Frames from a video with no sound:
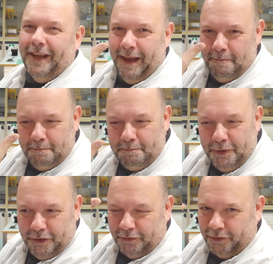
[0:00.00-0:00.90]
and
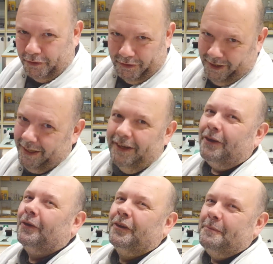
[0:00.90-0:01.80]
beautiful,
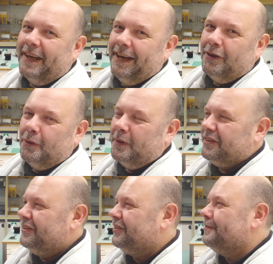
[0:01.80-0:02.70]
all the mechanical
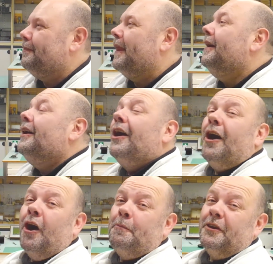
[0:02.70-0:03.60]
watches.
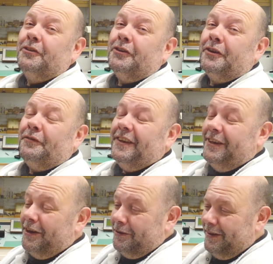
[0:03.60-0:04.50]
Hope you enjoyed the
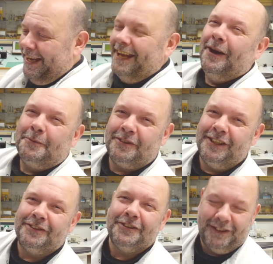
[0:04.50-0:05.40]
video and hope to see you
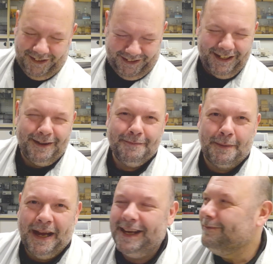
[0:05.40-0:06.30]
soon. See ya. Bye
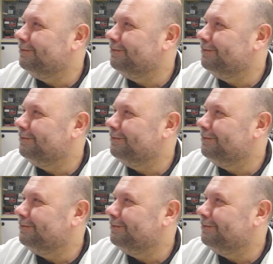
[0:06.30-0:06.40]
bye.